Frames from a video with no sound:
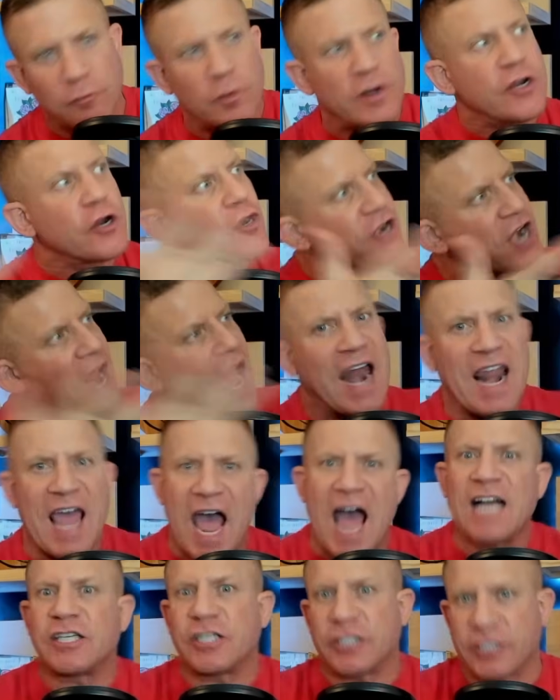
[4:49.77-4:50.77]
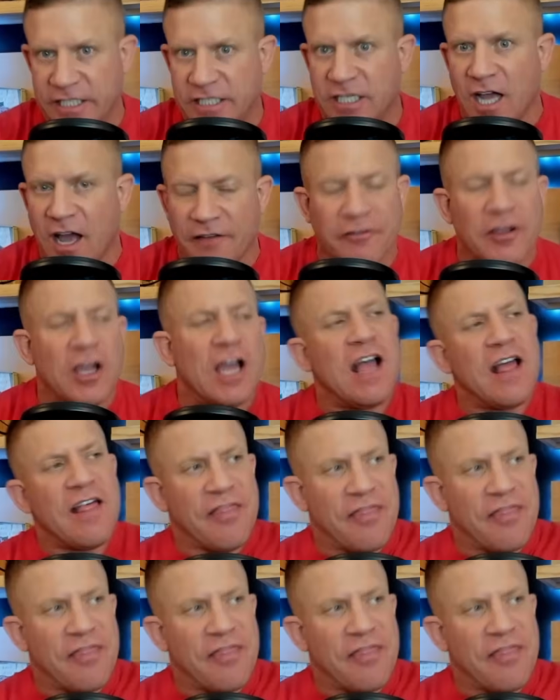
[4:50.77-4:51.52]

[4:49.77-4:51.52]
when you're not actually tough.